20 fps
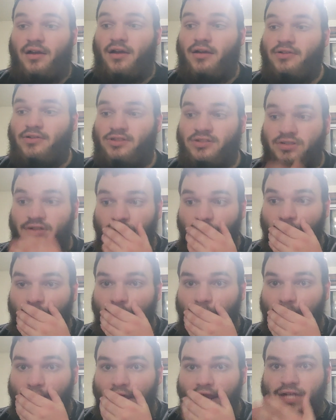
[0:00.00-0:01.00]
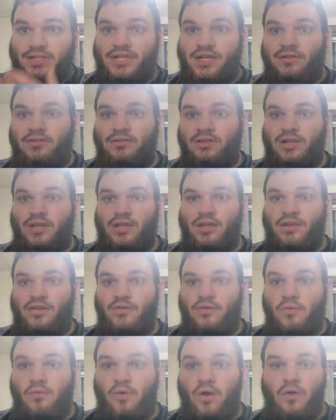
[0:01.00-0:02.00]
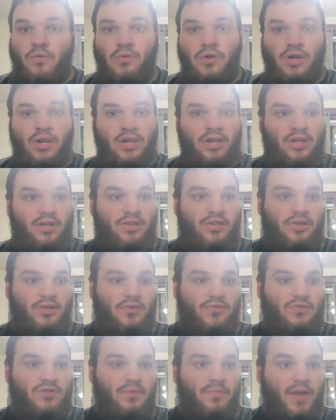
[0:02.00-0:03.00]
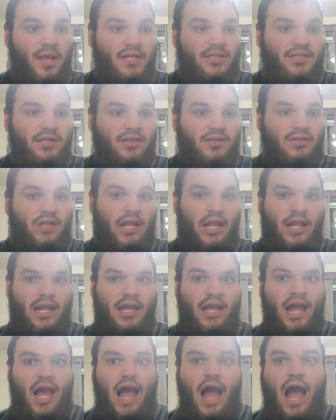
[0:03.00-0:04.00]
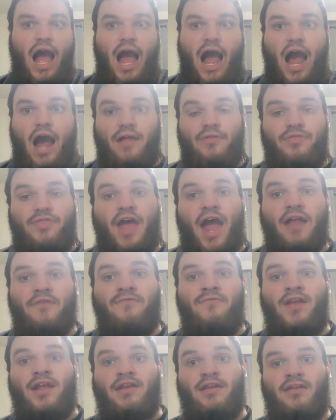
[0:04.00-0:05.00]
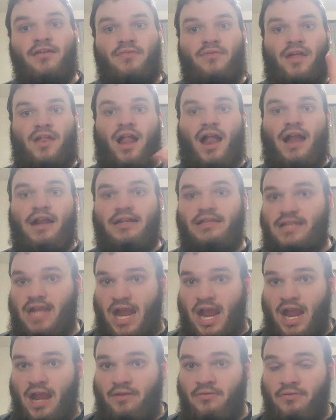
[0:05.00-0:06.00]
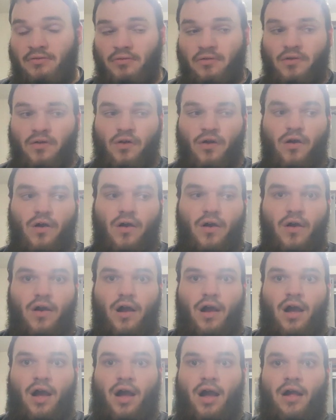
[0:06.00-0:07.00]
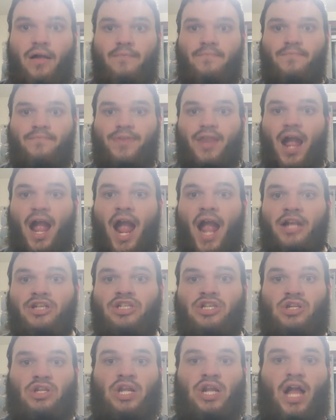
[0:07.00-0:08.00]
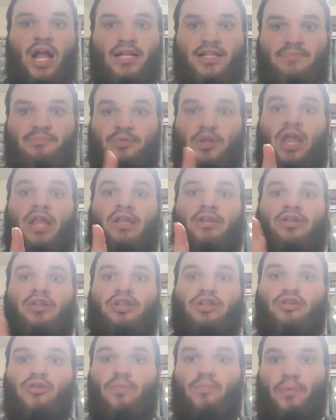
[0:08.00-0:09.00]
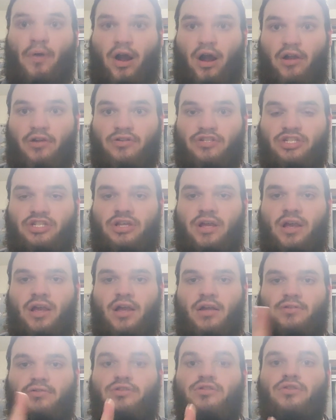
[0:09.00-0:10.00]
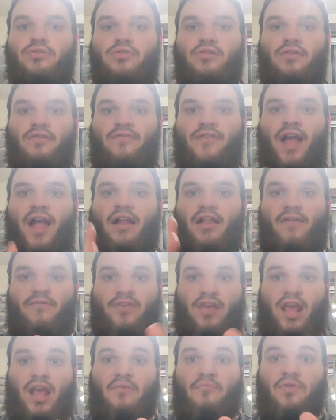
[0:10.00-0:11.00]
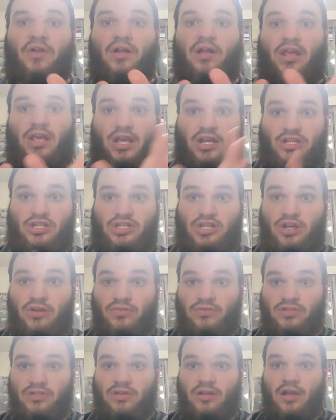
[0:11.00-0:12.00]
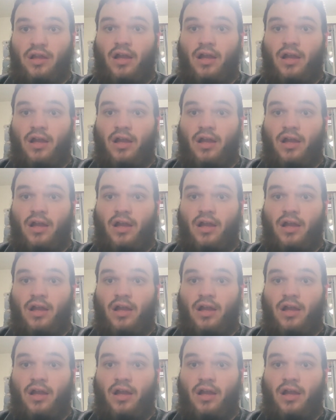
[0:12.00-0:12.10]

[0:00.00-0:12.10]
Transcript: So, basically, what we're going to do, that video that I did, actually got split into 2 parts due to the fact of camera issues.